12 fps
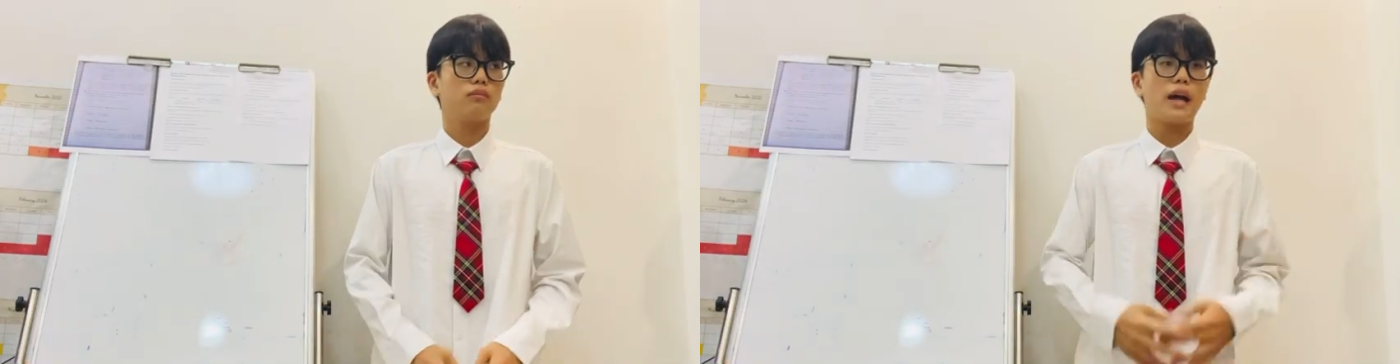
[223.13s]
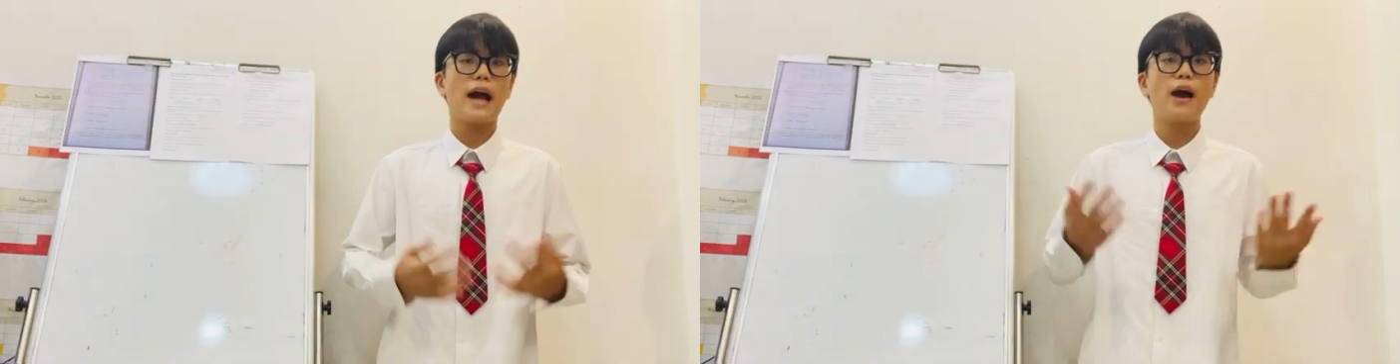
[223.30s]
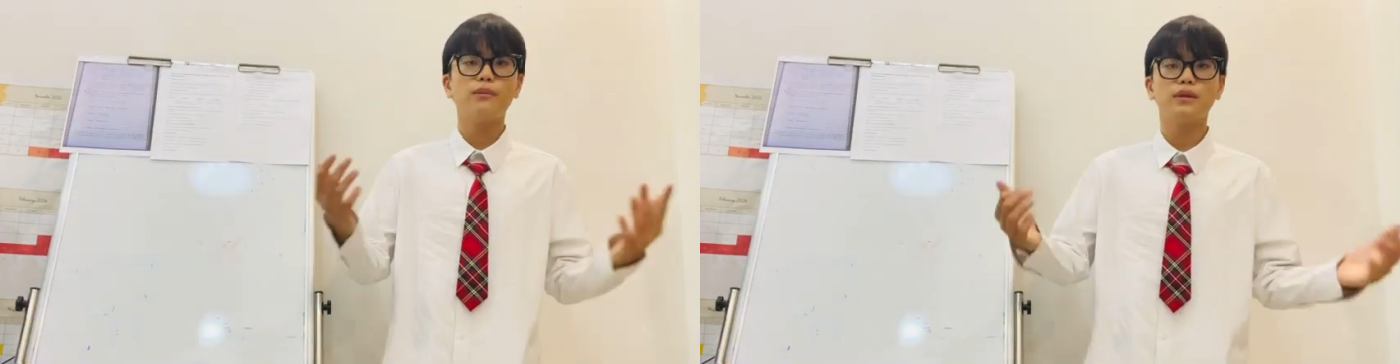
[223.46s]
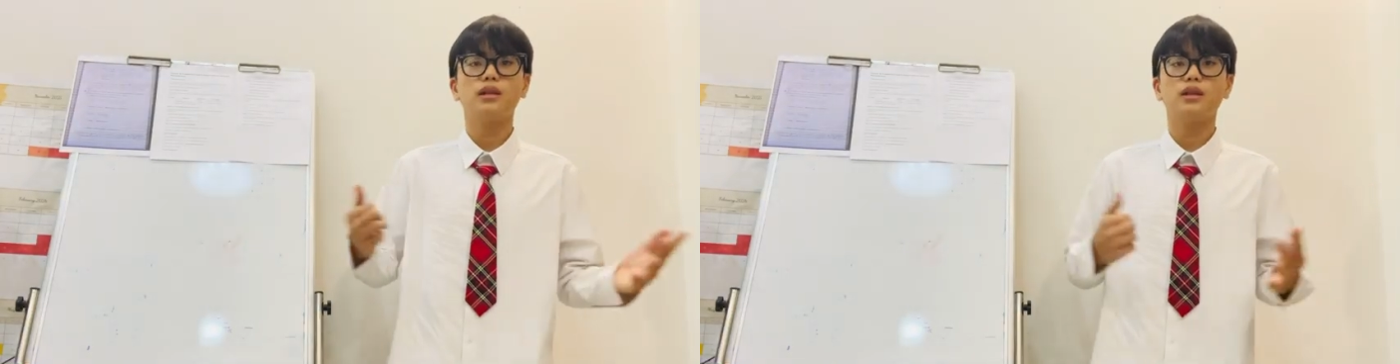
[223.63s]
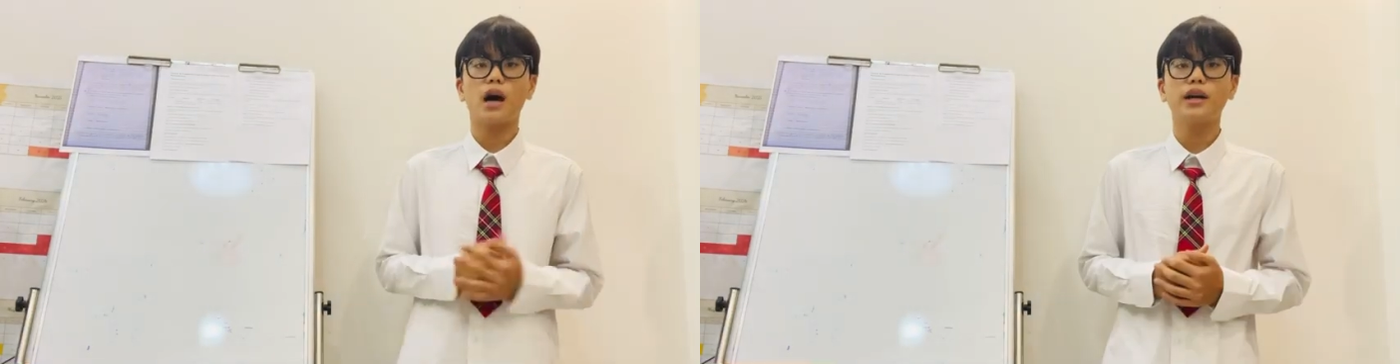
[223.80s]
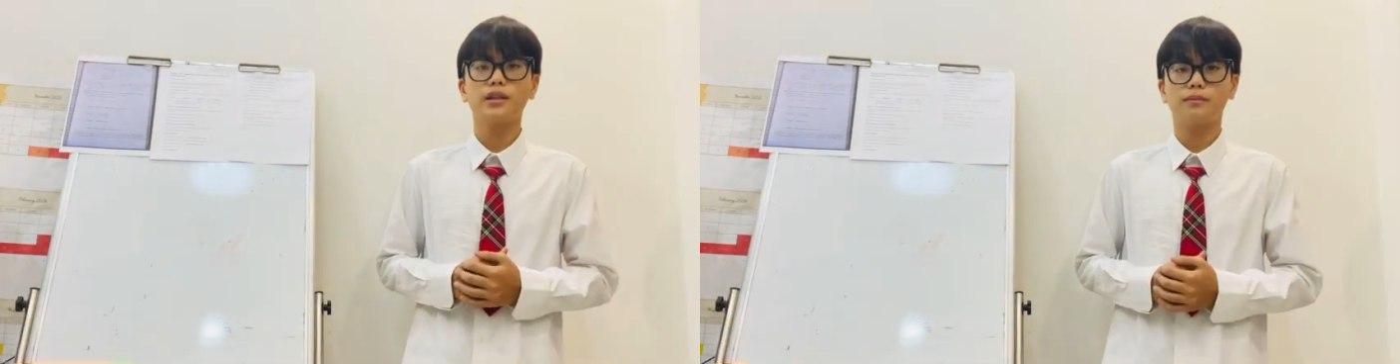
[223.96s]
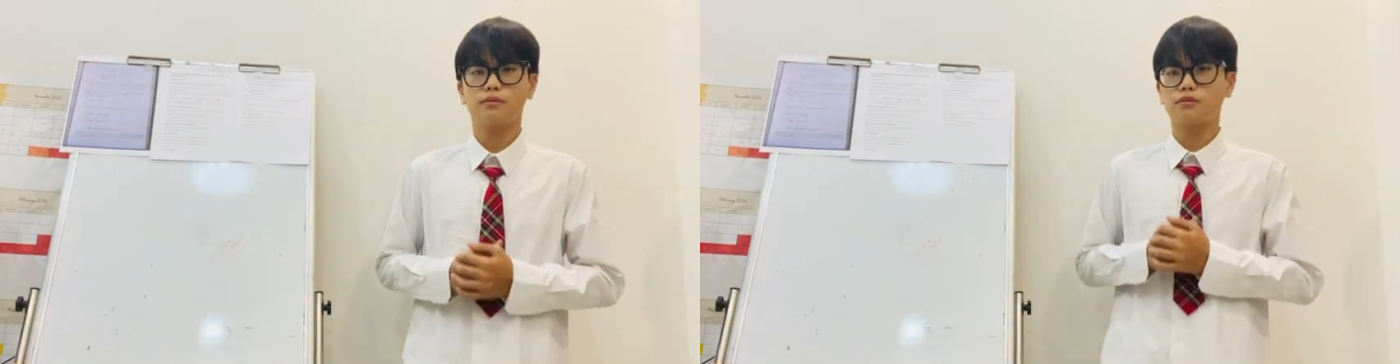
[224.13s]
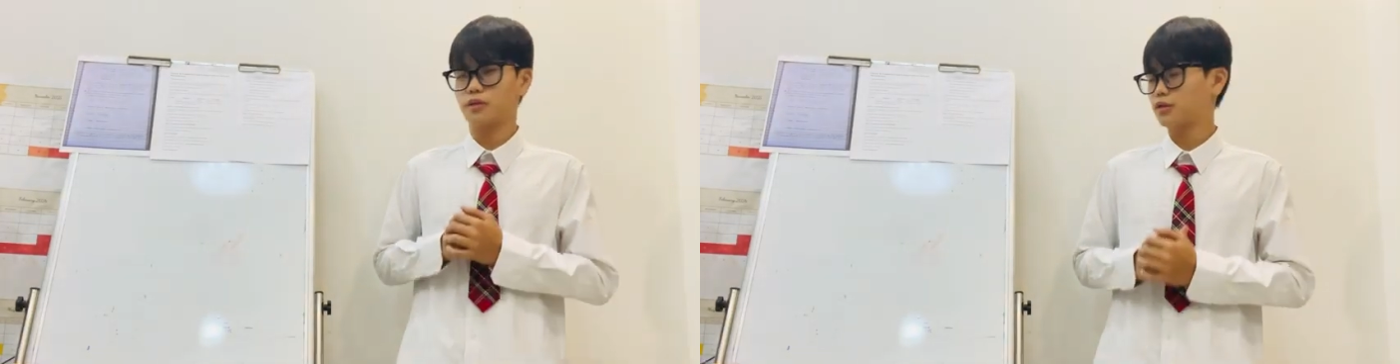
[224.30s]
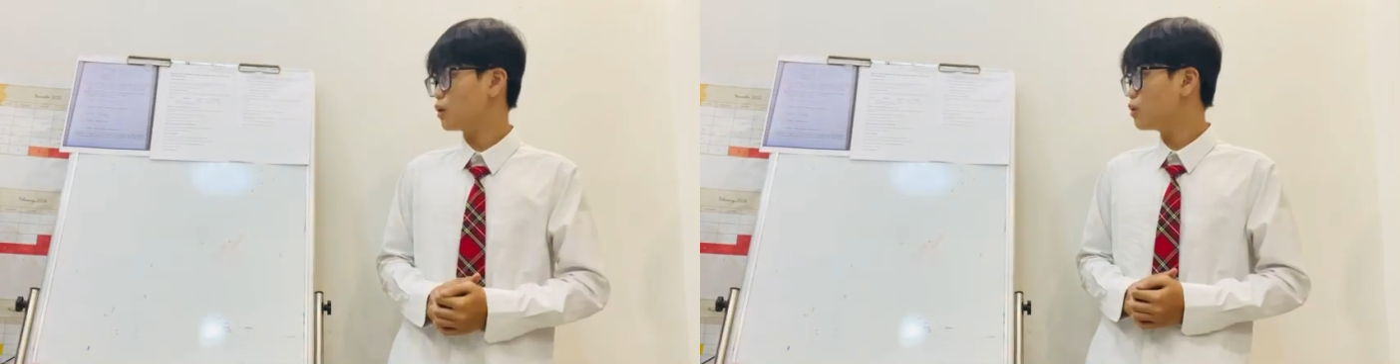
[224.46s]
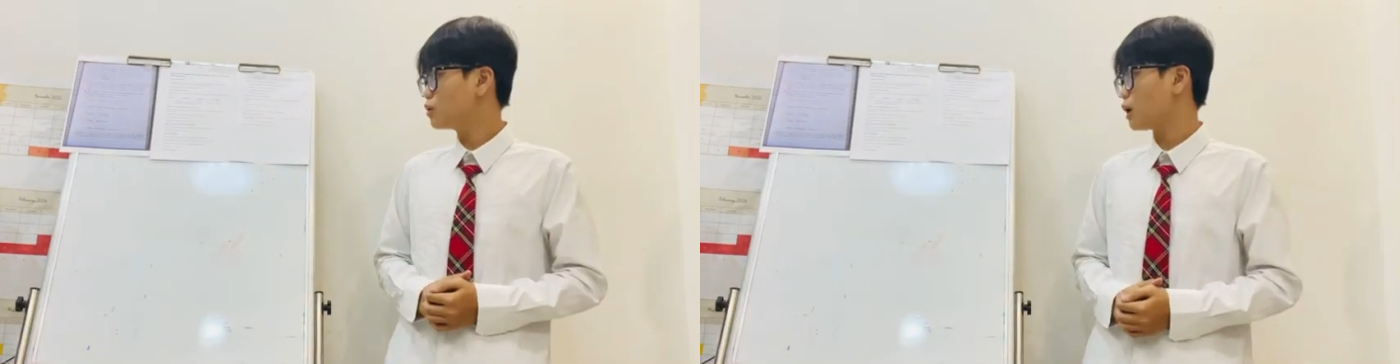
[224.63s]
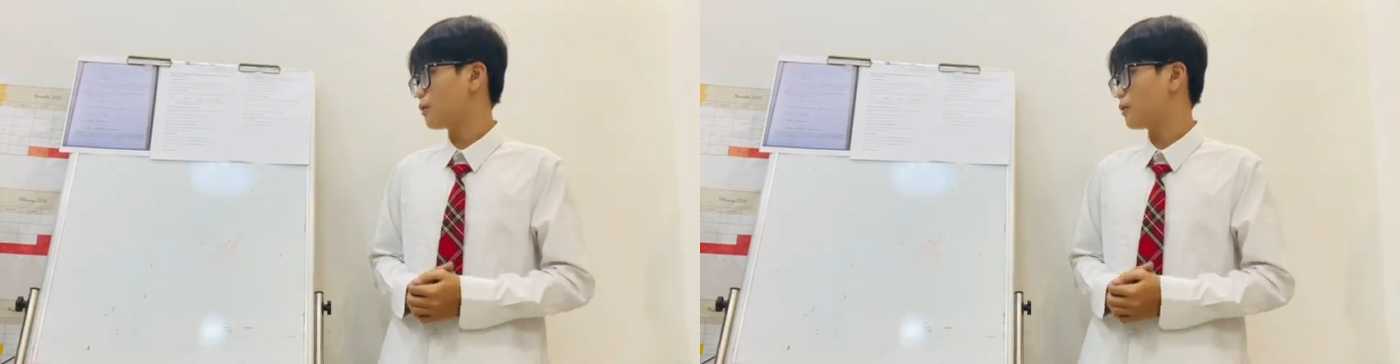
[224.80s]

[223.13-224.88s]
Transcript: how many items were sold, how